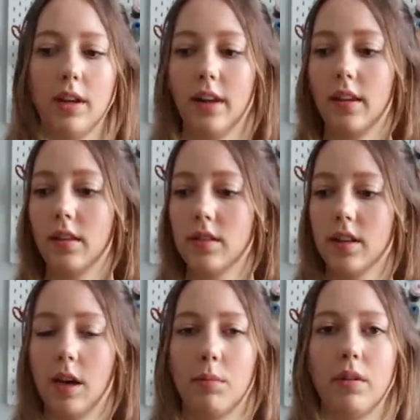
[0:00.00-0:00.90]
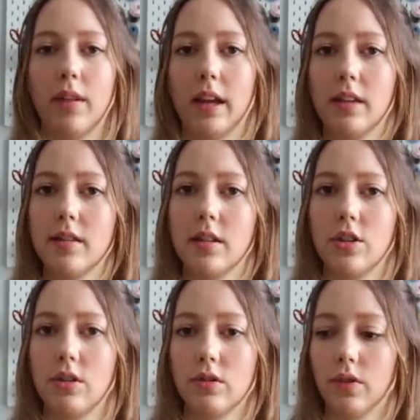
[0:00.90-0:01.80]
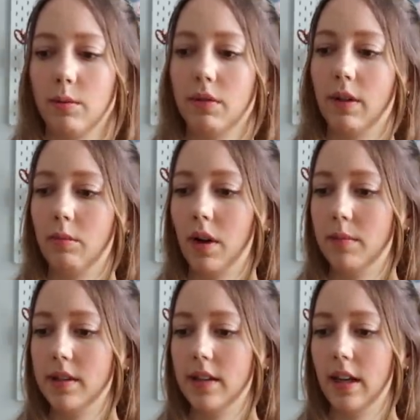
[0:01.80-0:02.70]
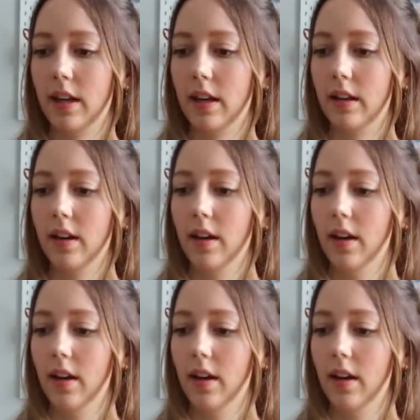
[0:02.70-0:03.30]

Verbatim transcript: I think there's a couple lengths to choose from if I'm not mistaken.